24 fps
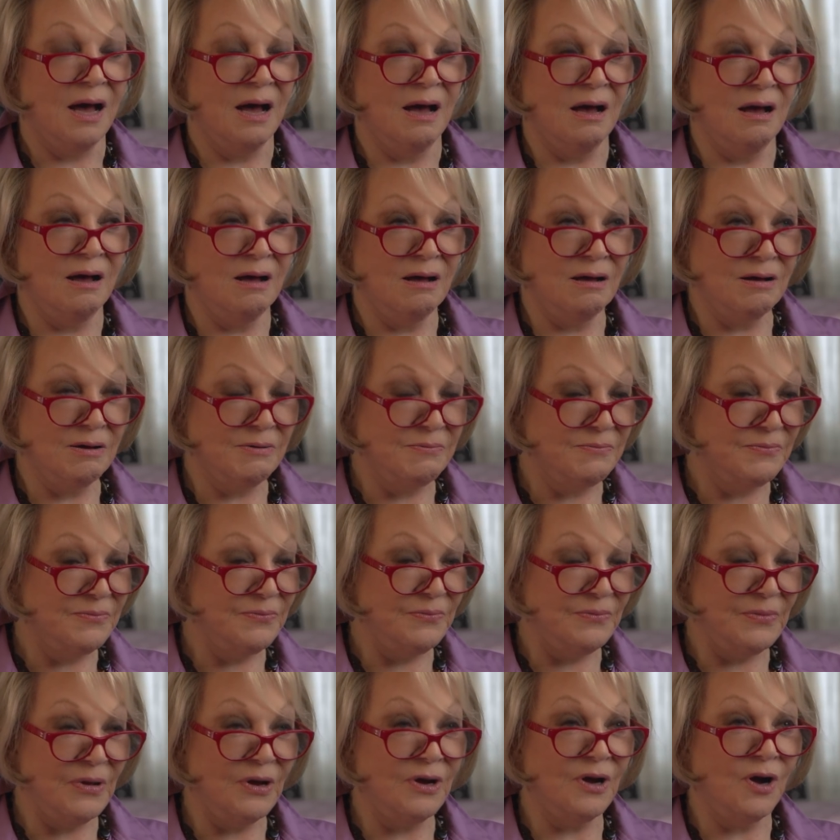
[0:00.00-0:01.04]

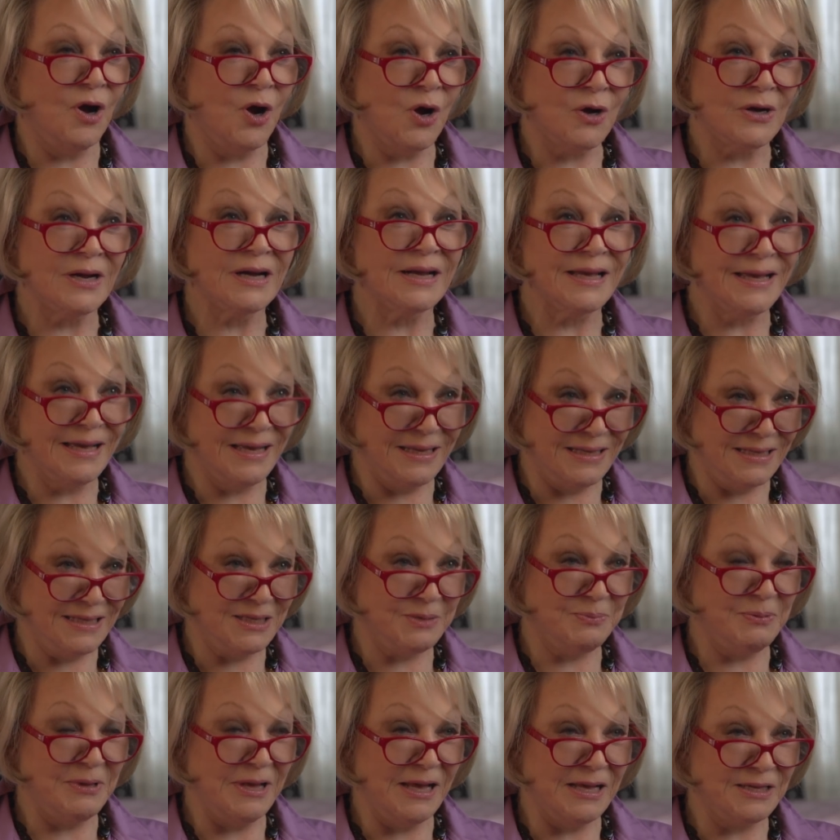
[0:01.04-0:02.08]
um, are
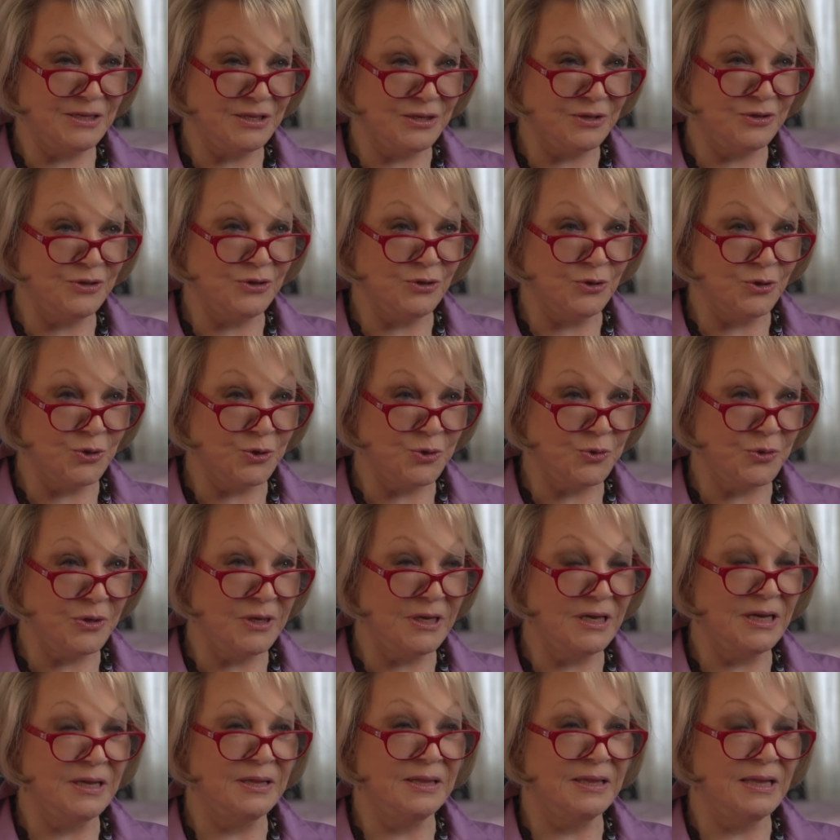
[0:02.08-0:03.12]
against plastic
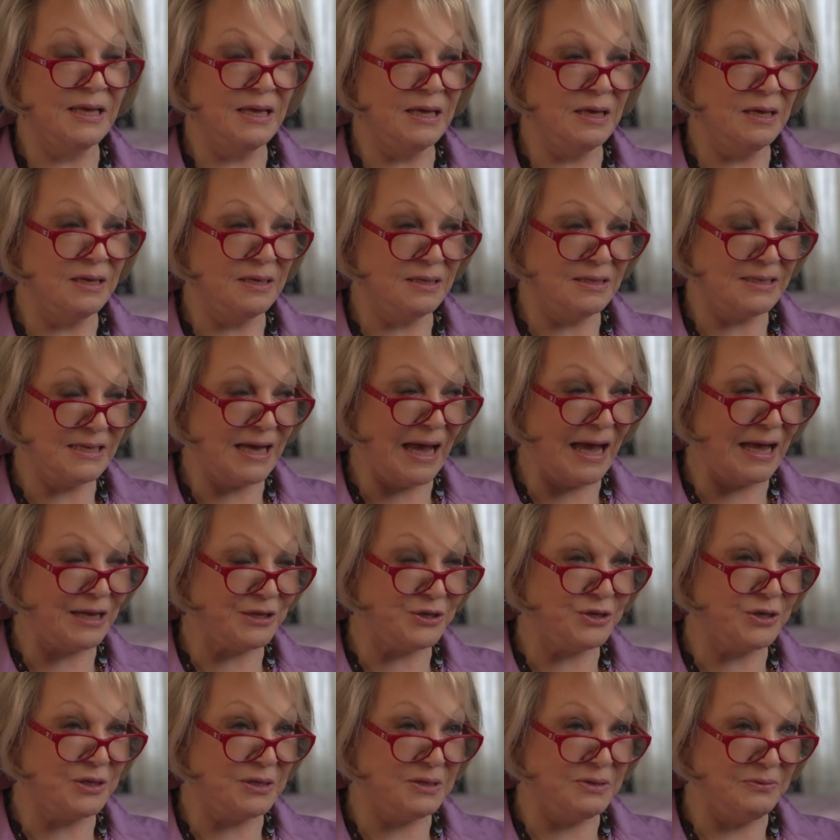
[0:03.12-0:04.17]
surgery, and they
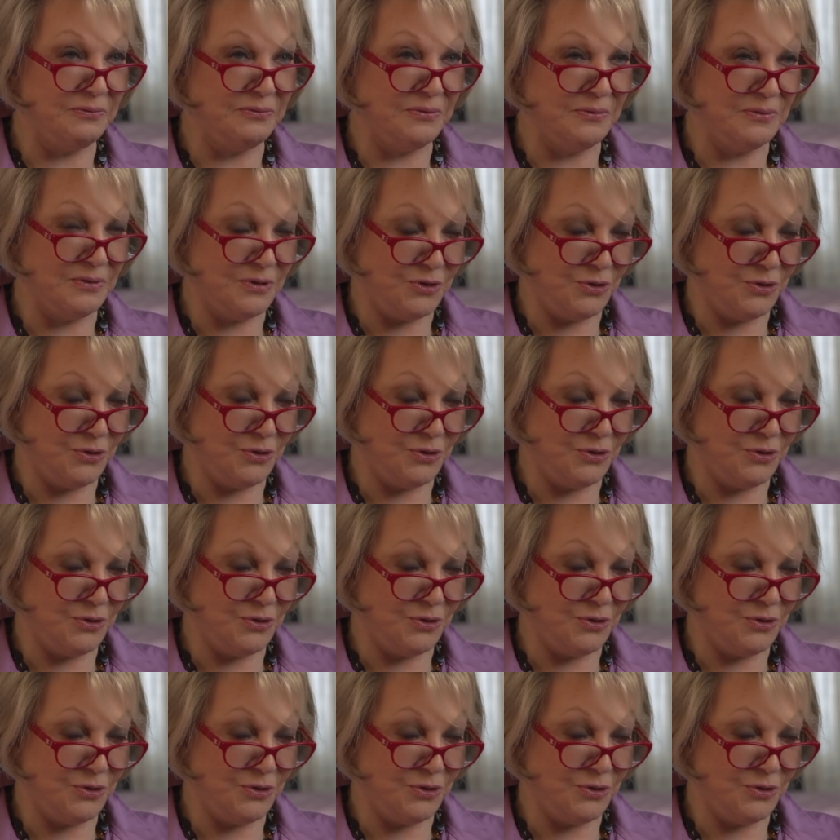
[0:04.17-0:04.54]
attach it to...